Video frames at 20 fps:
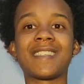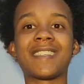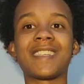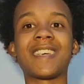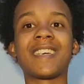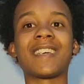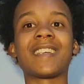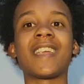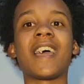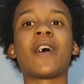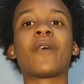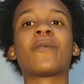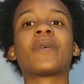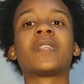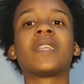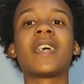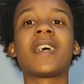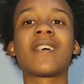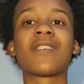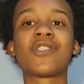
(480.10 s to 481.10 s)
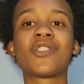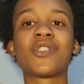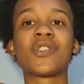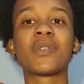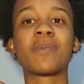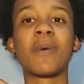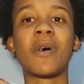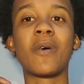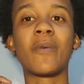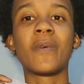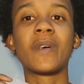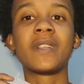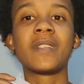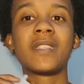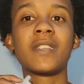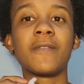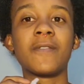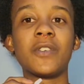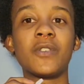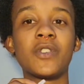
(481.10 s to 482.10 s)
thing. Now with the extra small ones,
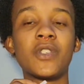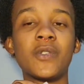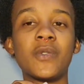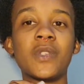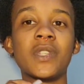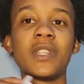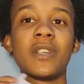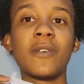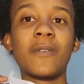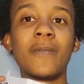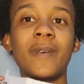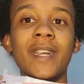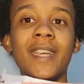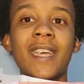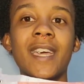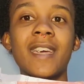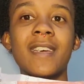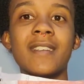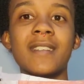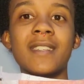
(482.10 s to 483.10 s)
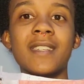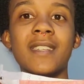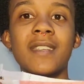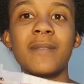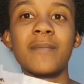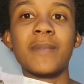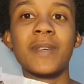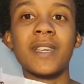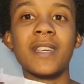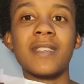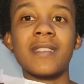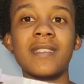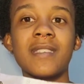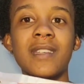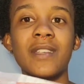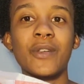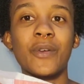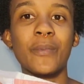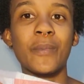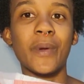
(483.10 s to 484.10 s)
if you do still want to get into them because the
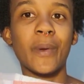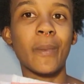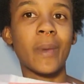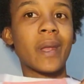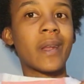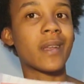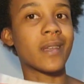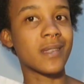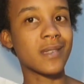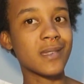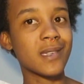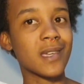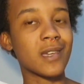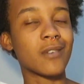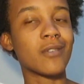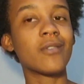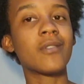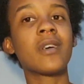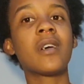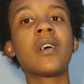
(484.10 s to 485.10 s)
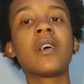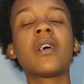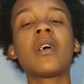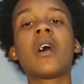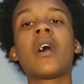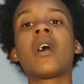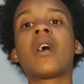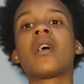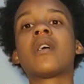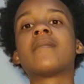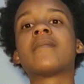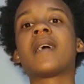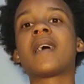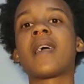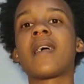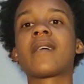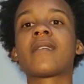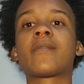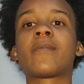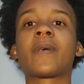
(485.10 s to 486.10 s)
Little Mermaid is cute, I
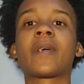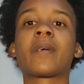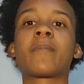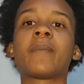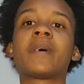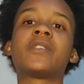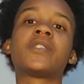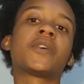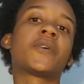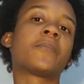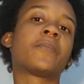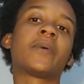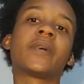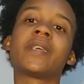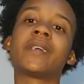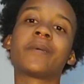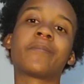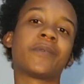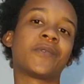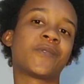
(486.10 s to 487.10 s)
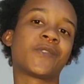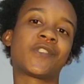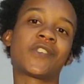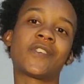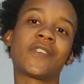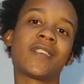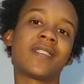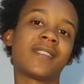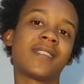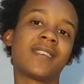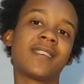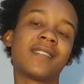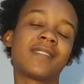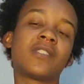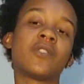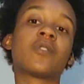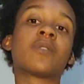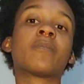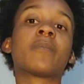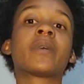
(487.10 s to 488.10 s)
highly recommend don't putting a booster in these.
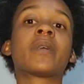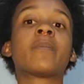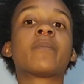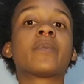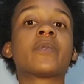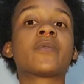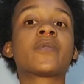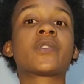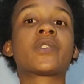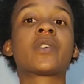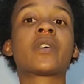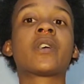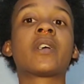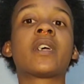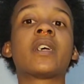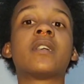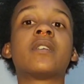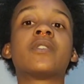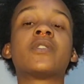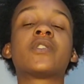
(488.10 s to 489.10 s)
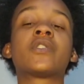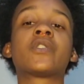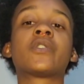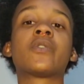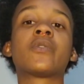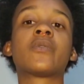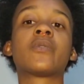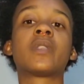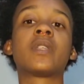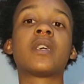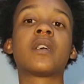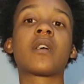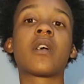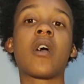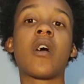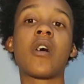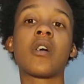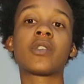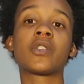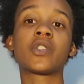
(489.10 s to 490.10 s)
You can put a booster into the
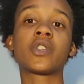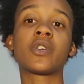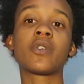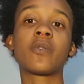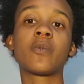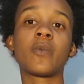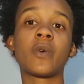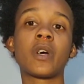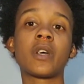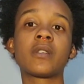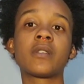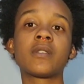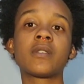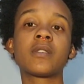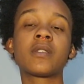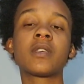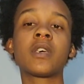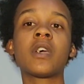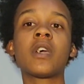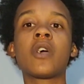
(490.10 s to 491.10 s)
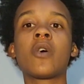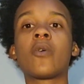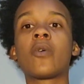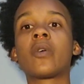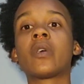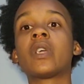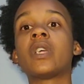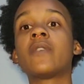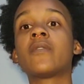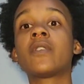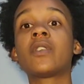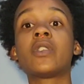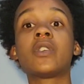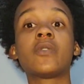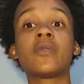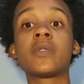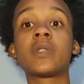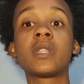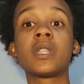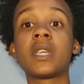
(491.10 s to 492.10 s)
Encanto ones, or even
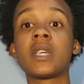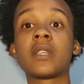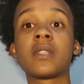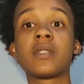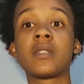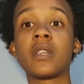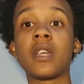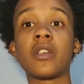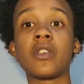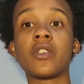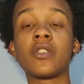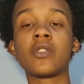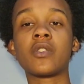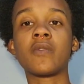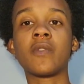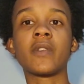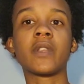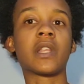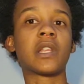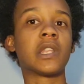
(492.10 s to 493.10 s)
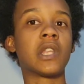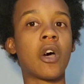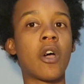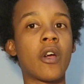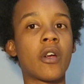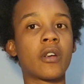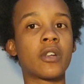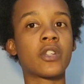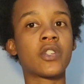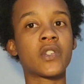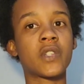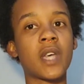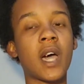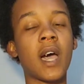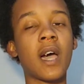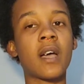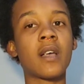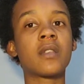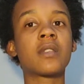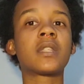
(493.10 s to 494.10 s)
use the extenders for the large
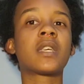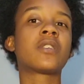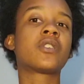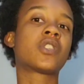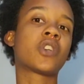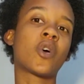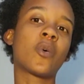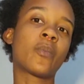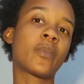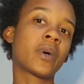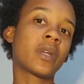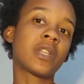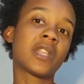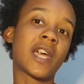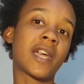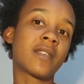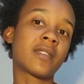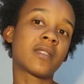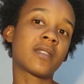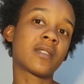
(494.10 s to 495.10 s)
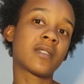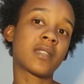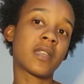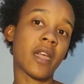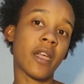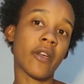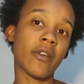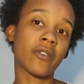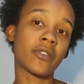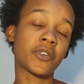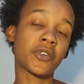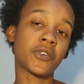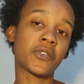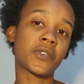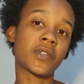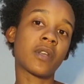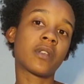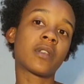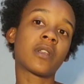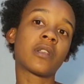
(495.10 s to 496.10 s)
size. They don't put licensed characters
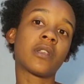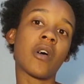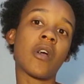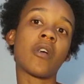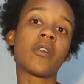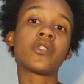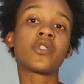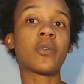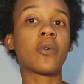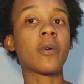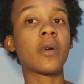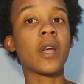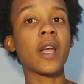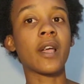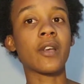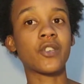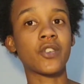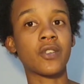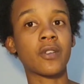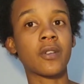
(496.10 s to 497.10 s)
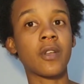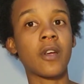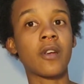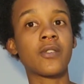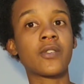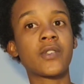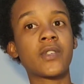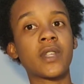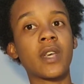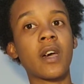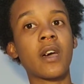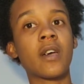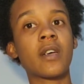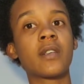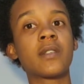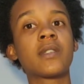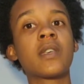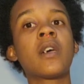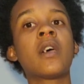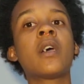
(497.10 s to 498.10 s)
on the large or extra large
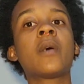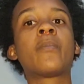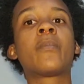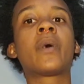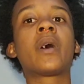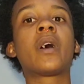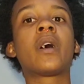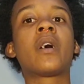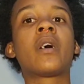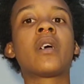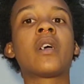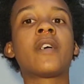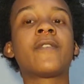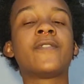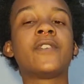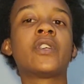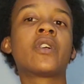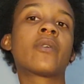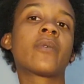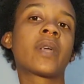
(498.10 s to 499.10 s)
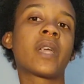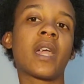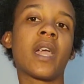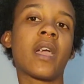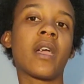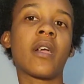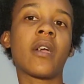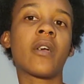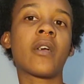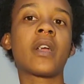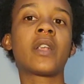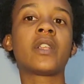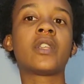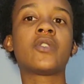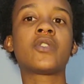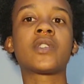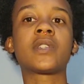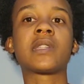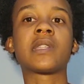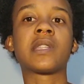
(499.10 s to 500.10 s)
size, but if you don't care and you
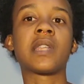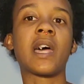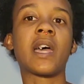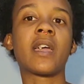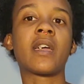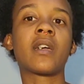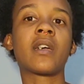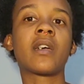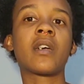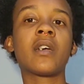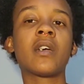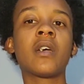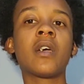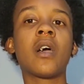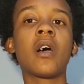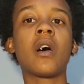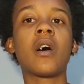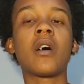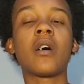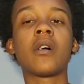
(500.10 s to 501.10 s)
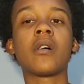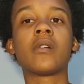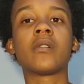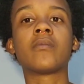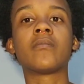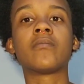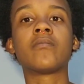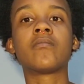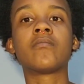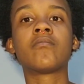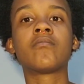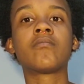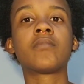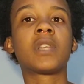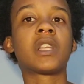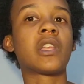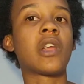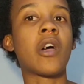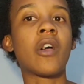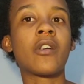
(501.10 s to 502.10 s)
just like the
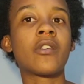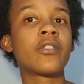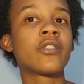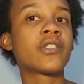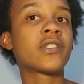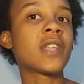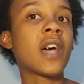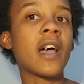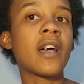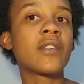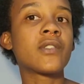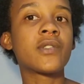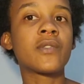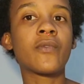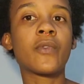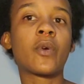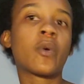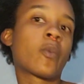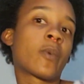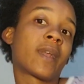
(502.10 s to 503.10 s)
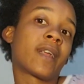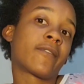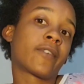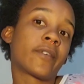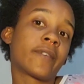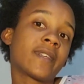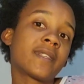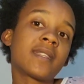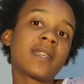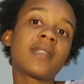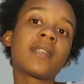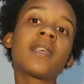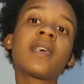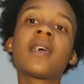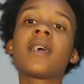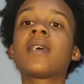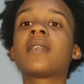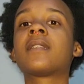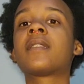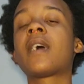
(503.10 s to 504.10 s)
large size for whatever reason,
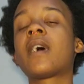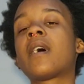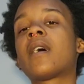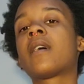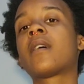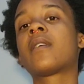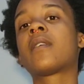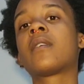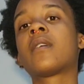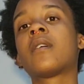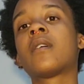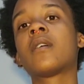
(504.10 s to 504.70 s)
then